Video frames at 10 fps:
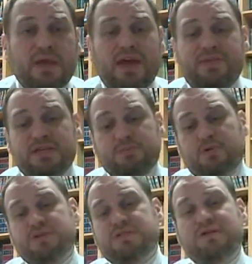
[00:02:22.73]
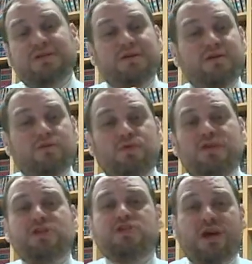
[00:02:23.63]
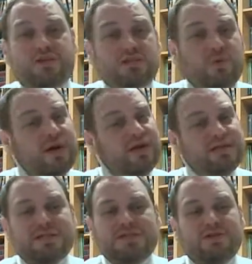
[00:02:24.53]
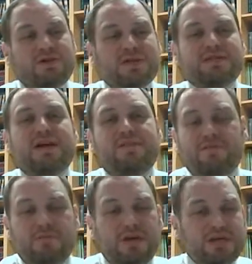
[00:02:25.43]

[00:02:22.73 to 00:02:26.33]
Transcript: And this person really shies away and says, "Look, it's not for me.